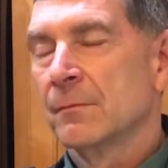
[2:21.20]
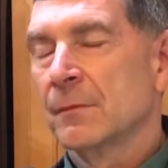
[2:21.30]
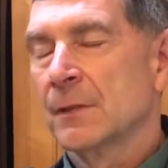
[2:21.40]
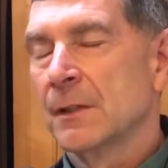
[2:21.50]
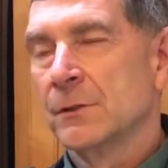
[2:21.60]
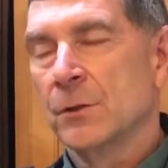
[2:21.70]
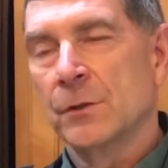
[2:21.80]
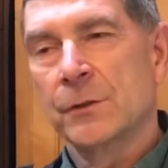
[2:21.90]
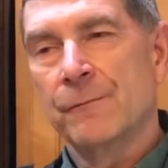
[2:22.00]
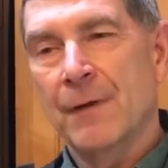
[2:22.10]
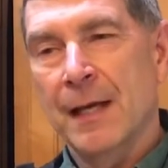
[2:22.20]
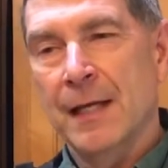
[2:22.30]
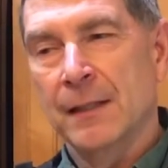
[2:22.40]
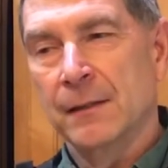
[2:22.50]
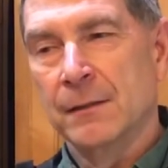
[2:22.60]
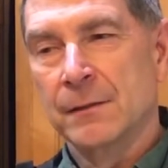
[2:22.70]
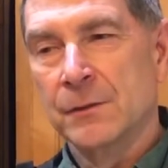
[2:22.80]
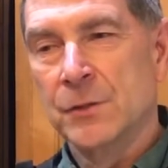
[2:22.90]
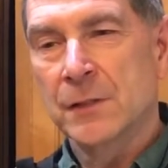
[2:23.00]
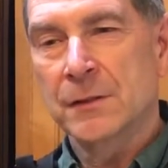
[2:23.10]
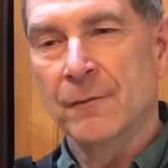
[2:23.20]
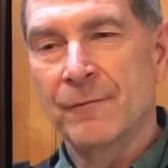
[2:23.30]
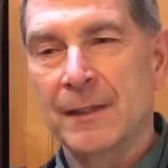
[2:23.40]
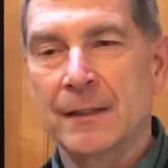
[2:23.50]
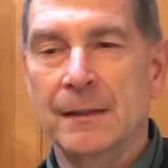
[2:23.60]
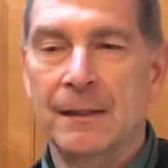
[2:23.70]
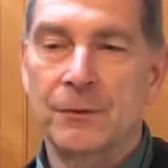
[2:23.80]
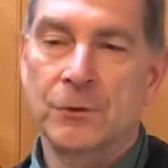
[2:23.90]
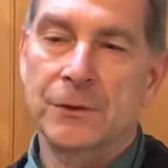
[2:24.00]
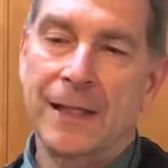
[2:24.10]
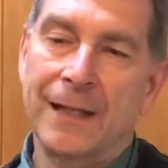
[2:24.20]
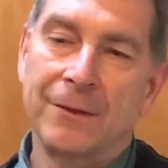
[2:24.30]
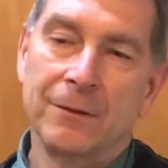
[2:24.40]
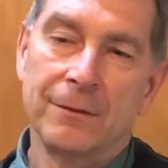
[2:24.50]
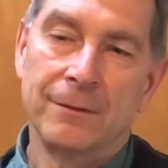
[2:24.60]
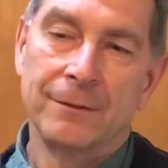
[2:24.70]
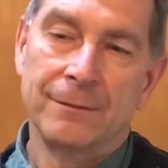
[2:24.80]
concerns you find just don't fit our standard